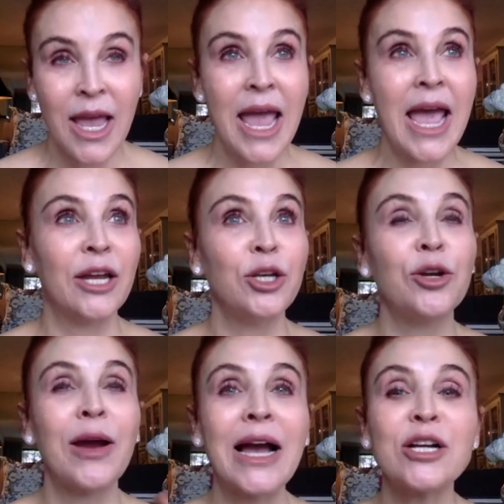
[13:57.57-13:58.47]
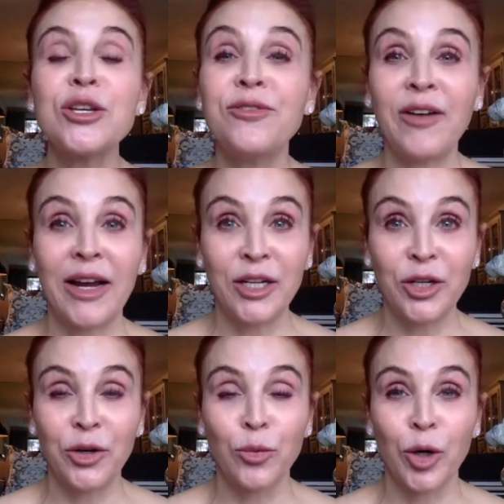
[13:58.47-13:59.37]
And you're actually fine to go
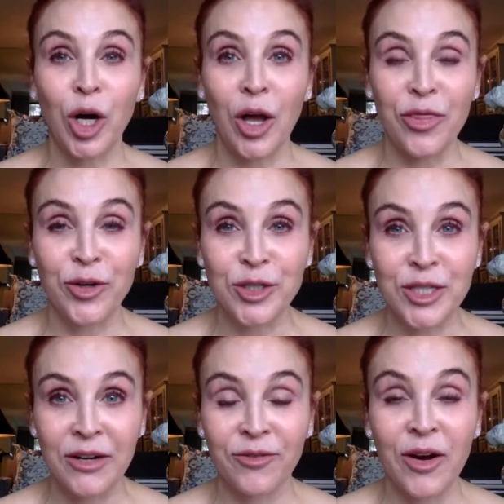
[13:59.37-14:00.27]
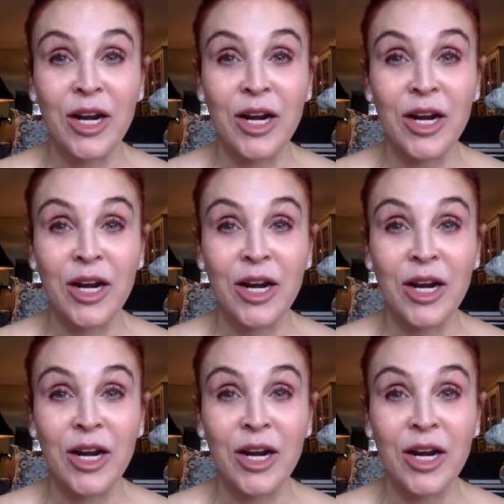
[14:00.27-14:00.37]
to work on Thursday and Friday.